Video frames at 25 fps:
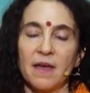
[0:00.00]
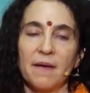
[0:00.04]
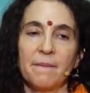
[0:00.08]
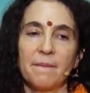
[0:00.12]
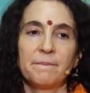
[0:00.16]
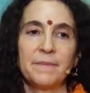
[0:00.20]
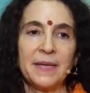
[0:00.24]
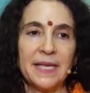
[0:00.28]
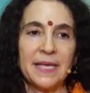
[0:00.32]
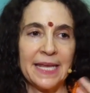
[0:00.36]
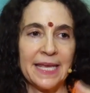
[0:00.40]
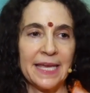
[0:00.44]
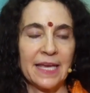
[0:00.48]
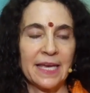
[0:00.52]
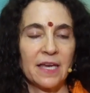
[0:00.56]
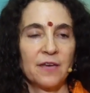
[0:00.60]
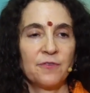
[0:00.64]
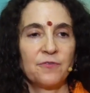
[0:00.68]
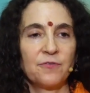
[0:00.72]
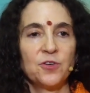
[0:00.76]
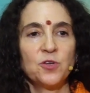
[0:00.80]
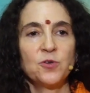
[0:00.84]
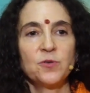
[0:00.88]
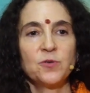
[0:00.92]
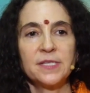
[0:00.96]
Meaning,
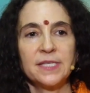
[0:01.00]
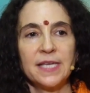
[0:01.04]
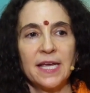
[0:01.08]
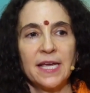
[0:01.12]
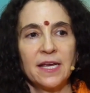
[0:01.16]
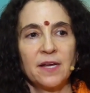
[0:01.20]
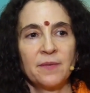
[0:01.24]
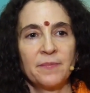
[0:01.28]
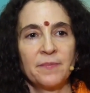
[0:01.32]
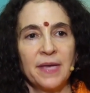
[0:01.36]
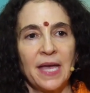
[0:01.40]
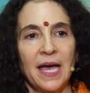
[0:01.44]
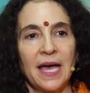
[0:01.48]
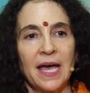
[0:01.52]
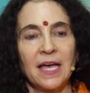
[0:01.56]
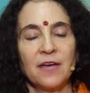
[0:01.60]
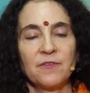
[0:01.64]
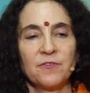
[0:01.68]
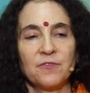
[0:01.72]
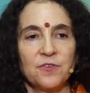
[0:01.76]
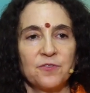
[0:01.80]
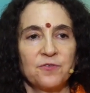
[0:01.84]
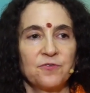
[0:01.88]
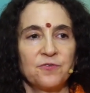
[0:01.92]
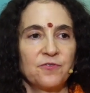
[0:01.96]
if you say to me, I
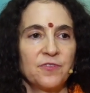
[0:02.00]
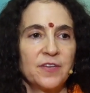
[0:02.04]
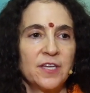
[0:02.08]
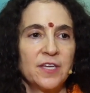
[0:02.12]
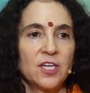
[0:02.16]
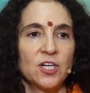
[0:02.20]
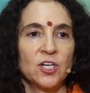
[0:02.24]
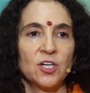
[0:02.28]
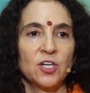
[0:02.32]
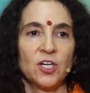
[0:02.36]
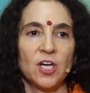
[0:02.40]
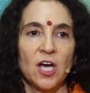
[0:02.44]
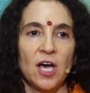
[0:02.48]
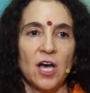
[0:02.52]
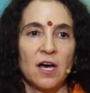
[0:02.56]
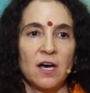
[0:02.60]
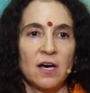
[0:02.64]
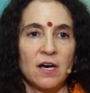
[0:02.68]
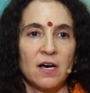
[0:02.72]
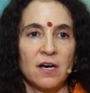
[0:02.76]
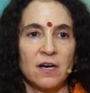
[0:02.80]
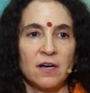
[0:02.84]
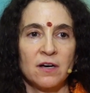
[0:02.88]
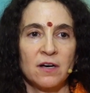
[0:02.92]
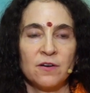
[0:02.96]
have a fear
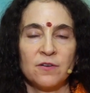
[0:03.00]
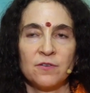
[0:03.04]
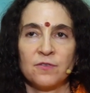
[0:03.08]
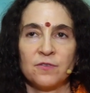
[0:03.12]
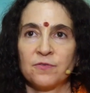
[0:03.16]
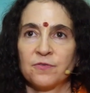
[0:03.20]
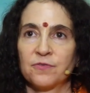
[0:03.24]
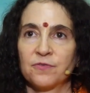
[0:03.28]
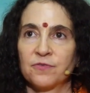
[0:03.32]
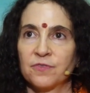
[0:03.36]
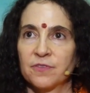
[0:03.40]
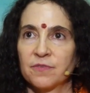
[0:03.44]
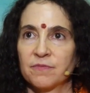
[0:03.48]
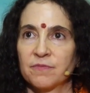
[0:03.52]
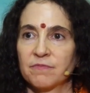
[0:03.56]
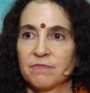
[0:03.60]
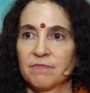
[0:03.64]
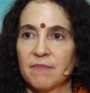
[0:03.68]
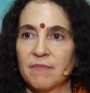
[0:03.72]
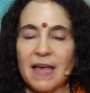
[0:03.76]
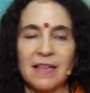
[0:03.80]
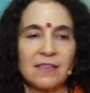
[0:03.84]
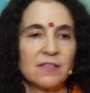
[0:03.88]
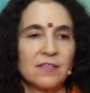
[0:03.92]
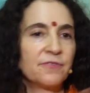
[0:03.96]
of
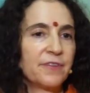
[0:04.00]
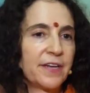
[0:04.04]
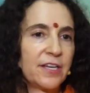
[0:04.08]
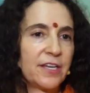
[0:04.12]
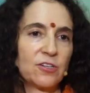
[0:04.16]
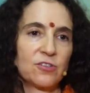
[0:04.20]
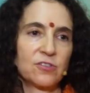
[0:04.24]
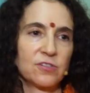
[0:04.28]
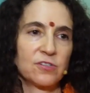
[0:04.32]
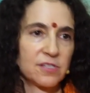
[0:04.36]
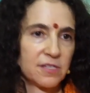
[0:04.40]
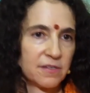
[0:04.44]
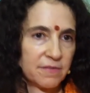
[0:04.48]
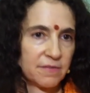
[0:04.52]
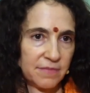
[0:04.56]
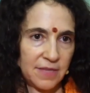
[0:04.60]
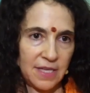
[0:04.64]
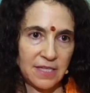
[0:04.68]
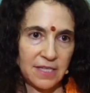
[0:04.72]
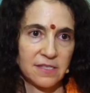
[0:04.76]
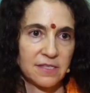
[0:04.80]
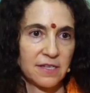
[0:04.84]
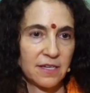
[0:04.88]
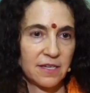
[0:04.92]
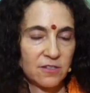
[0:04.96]
elevators,
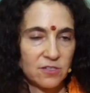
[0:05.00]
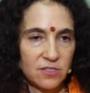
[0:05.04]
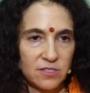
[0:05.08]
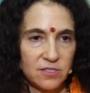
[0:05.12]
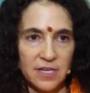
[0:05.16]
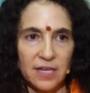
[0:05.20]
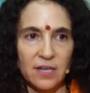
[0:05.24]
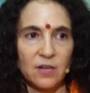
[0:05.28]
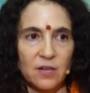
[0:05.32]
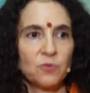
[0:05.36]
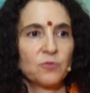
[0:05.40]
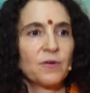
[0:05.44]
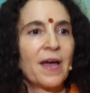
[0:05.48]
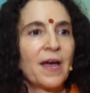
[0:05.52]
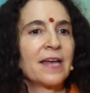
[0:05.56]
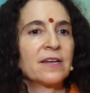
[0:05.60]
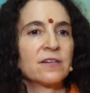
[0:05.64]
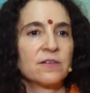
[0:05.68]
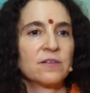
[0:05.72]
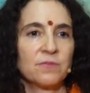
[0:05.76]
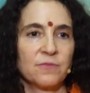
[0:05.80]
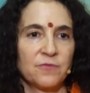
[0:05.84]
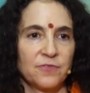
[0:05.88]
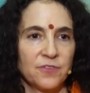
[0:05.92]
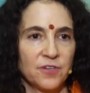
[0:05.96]
let's say, just take a
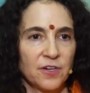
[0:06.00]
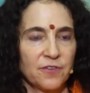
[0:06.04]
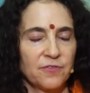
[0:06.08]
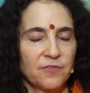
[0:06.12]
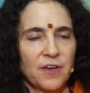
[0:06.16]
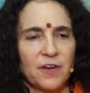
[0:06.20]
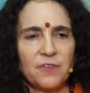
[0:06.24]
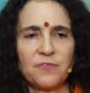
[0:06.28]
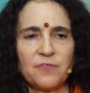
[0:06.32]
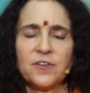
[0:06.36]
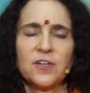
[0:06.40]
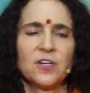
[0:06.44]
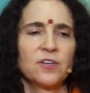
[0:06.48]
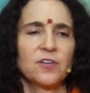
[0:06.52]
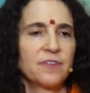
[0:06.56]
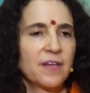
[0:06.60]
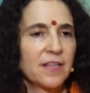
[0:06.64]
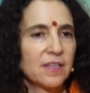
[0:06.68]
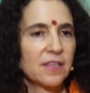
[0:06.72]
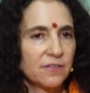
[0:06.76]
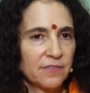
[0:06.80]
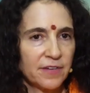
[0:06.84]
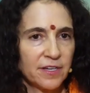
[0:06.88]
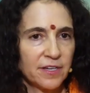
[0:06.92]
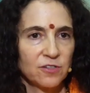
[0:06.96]
random fear. I've got a fear of
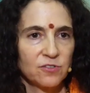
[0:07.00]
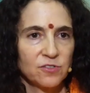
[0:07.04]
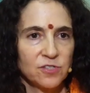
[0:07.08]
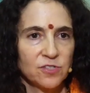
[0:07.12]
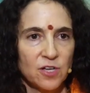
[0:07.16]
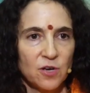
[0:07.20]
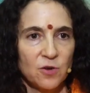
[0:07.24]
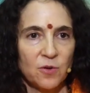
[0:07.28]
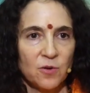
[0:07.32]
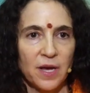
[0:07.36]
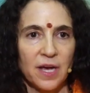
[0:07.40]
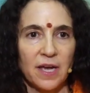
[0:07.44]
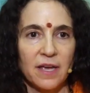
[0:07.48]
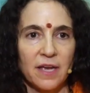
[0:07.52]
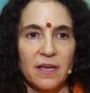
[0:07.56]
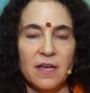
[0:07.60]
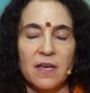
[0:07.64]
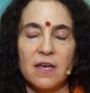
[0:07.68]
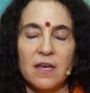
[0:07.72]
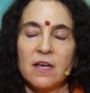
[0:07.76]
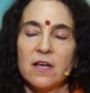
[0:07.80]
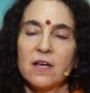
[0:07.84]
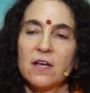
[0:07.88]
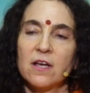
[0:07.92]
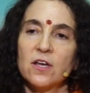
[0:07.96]
elevators. Okay.
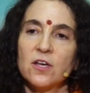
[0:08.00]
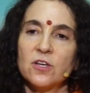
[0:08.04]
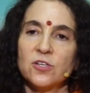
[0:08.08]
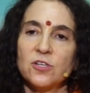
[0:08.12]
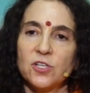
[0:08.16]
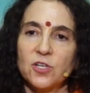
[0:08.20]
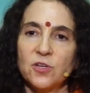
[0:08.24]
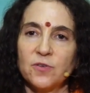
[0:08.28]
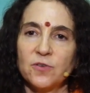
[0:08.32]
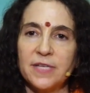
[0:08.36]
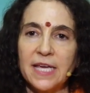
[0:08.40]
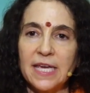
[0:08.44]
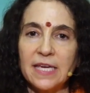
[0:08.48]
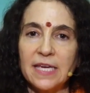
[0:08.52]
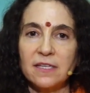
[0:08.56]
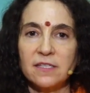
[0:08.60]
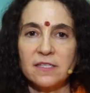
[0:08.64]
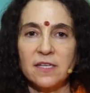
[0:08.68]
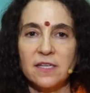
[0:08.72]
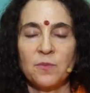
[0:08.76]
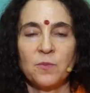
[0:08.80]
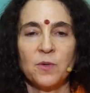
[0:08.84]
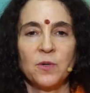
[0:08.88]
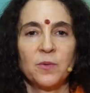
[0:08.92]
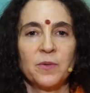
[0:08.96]
So you take
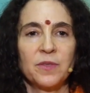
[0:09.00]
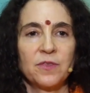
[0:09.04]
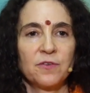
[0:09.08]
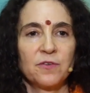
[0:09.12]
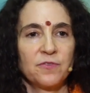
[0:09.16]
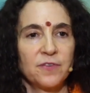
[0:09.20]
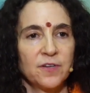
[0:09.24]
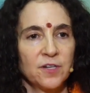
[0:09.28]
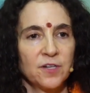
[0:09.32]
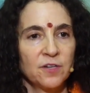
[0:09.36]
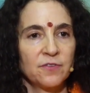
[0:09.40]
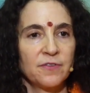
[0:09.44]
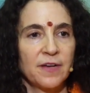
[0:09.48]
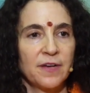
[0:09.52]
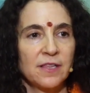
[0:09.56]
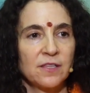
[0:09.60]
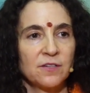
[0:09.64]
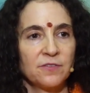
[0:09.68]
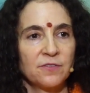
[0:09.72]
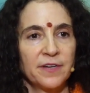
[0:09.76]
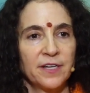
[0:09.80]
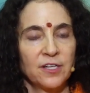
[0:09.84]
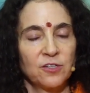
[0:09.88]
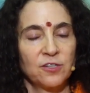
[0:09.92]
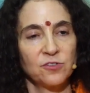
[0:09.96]
someone with a fear of
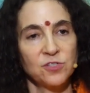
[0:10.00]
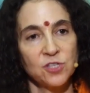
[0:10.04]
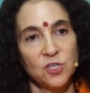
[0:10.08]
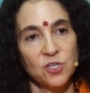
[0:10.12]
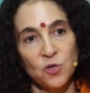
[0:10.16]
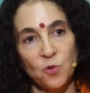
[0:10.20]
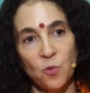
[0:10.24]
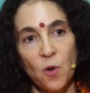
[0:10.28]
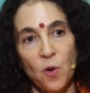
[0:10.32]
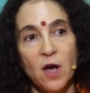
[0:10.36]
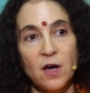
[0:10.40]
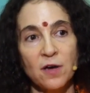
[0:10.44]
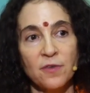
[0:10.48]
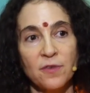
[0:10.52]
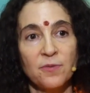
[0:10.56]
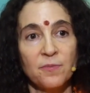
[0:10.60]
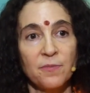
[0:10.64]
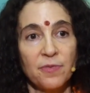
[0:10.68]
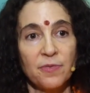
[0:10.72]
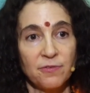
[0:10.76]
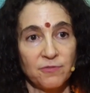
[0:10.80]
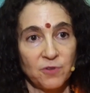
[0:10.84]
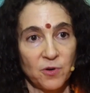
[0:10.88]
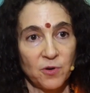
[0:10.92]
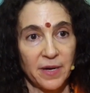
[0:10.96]
elevators and you walk them
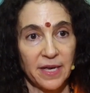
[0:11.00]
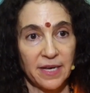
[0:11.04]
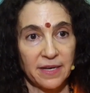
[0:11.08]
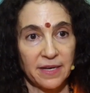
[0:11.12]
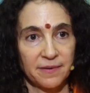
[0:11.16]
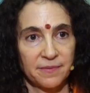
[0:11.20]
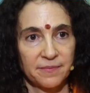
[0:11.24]
through it.